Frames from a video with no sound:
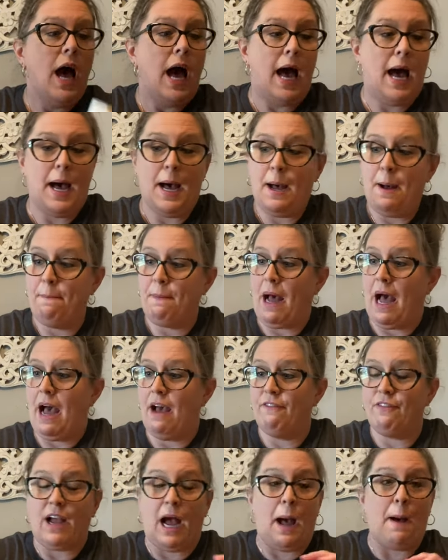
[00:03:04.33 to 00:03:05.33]
um,
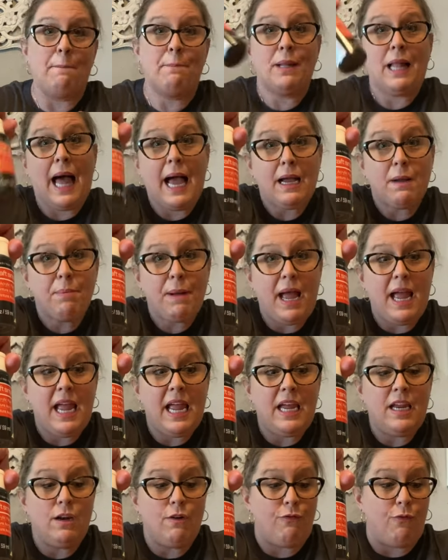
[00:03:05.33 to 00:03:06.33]
I've got black
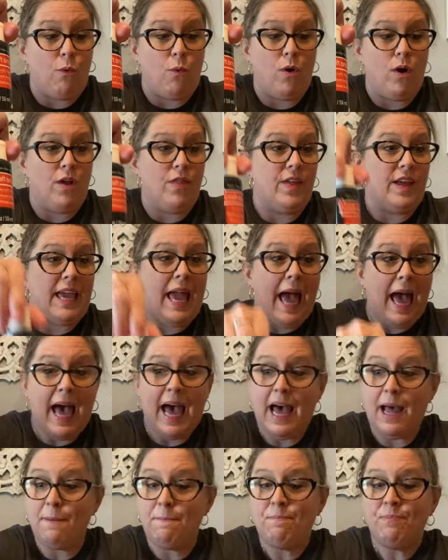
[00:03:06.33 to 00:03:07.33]
paint for the
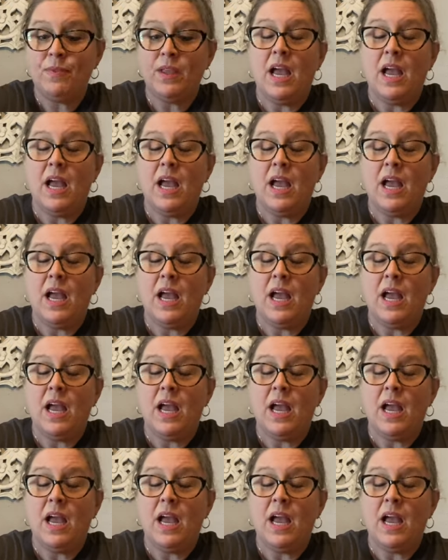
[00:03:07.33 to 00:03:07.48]
cat.